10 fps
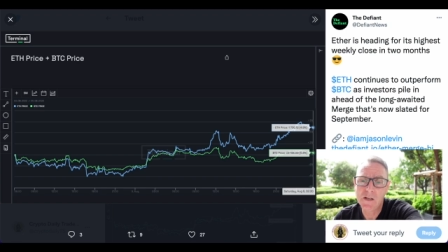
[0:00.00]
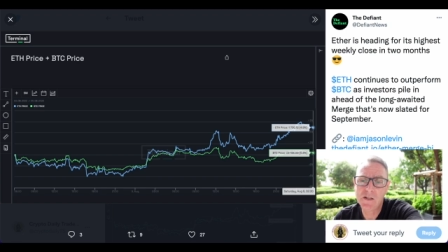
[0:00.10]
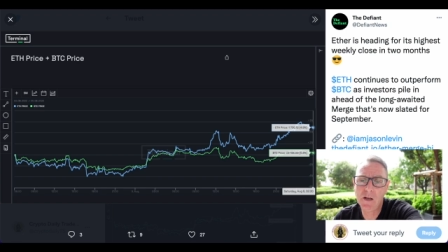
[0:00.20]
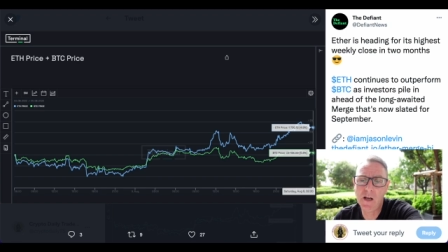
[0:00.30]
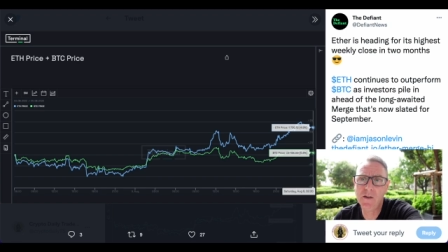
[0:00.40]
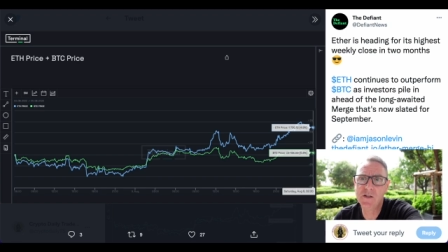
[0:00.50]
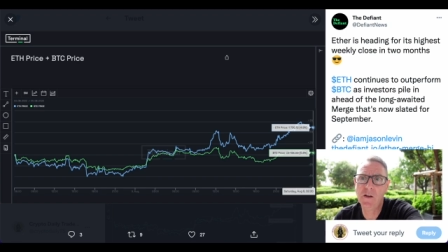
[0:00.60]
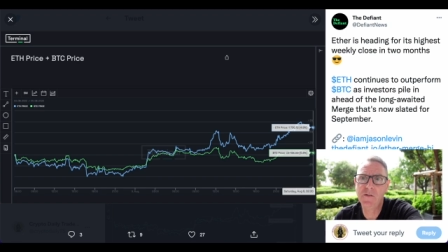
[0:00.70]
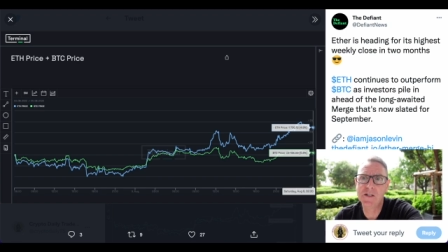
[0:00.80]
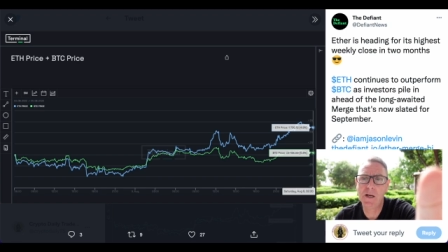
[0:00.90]
Some other
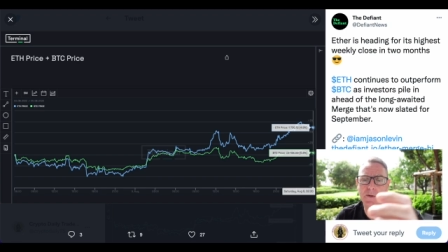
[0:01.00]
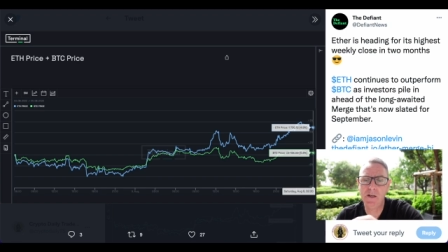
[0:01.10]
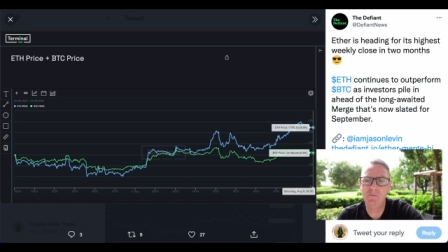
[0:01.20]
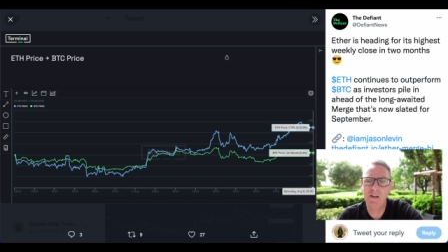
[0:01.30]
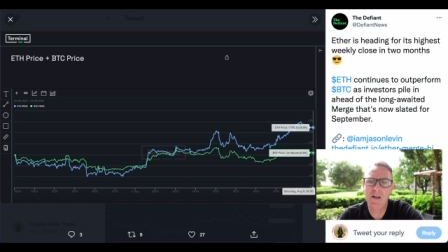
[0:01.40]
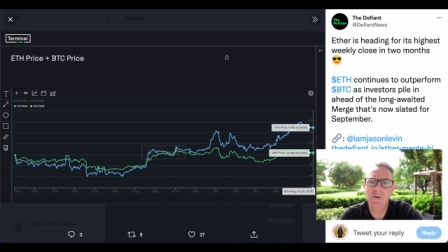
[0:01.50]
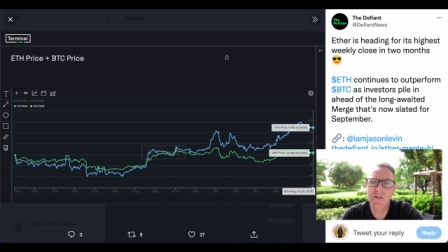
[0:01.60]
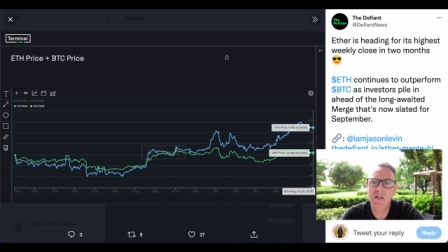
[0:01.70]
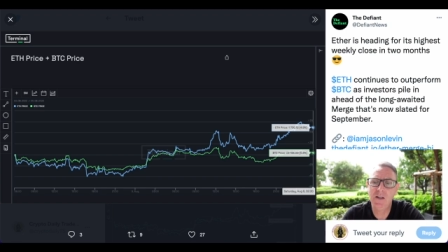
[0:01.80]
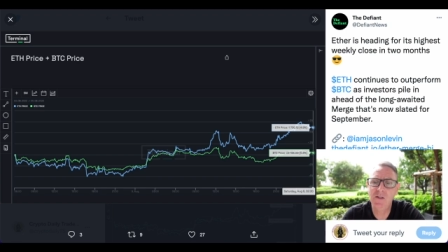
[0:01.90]
stuff is coming in right now. I
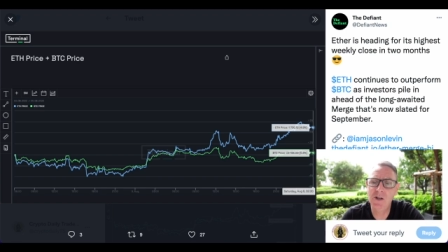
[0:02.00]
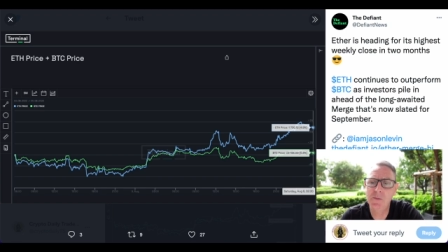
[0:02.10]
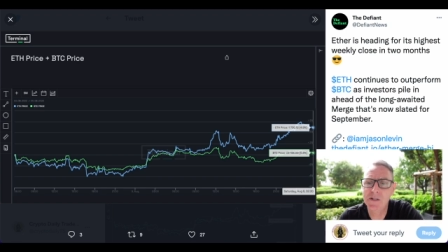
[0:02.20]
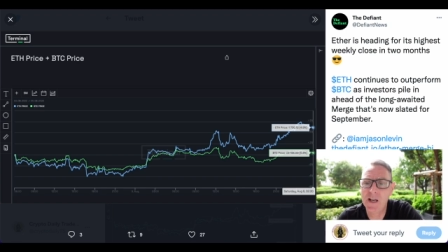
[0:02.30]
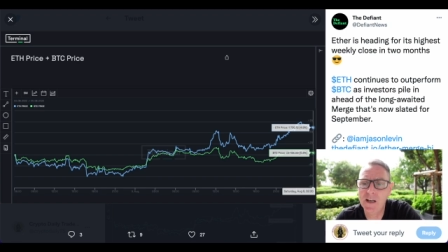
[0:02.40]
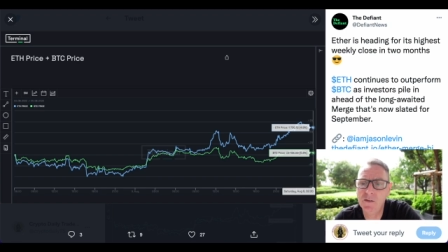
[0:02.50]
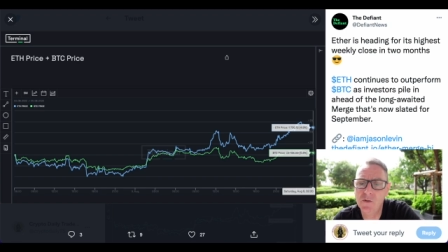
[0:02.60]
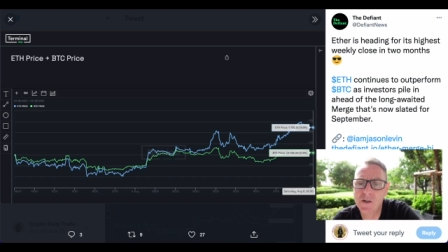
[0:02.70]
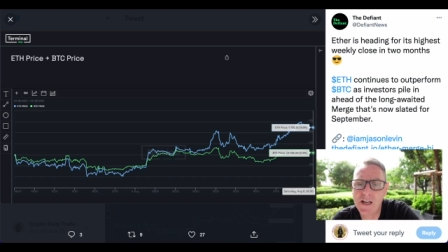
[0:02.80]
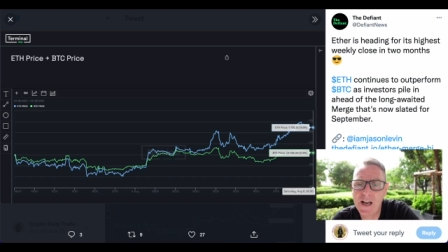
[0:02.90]
see Ethereum is heading
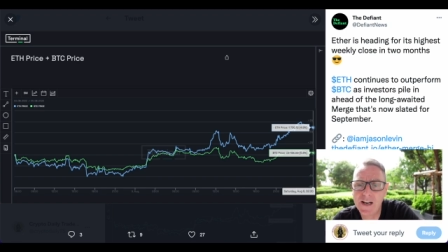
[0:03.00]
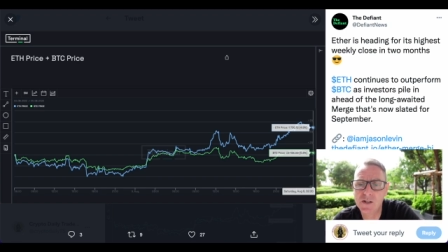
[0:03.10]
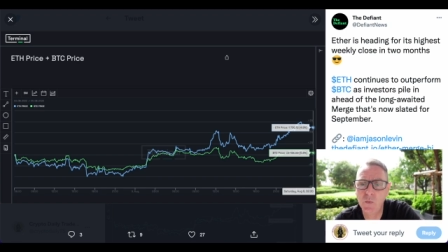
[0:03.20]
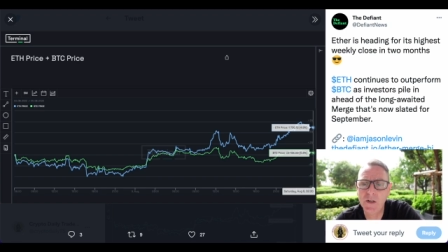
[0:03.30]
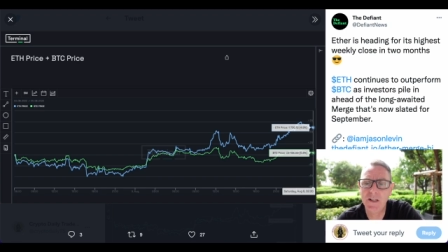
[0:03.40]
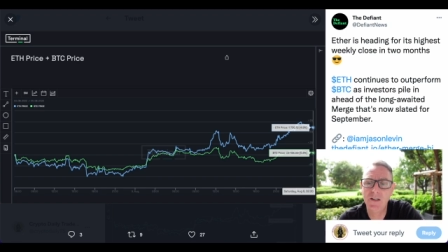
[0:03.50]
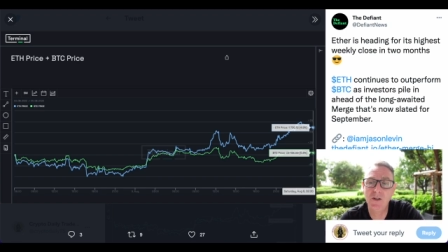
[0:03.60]
for its highest weekly